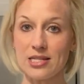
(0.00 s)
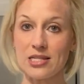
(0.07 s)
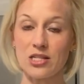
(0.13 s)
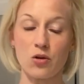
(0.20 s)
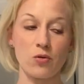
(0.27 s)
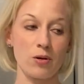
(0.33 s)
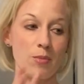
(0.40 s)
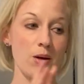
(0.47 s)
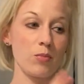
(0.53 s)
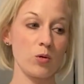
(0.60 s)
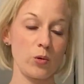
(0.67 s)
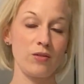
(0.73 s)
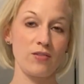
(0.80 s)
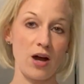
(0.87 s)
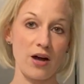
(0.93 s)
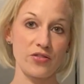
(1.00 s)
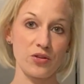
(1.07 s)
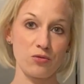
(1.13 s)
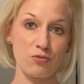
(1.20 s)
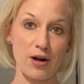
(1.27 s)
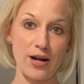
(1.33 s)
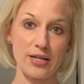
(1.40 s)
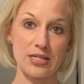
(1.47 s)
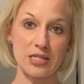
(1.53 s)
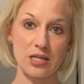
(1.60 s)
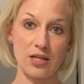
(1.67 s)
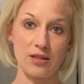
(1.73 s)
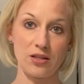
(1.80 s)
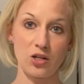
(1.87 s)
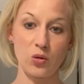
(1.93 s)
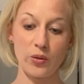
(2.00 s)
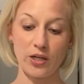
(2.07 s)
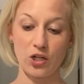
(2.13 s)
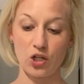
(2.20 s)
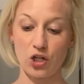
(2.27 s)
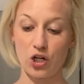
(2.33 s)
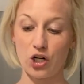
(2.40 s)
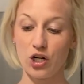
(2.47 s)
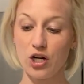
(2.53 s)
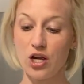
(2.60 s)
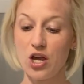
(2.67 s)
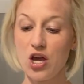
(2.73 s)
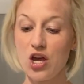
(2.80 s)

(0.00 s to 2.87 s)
So remember, we've got the rice in the quick cooker.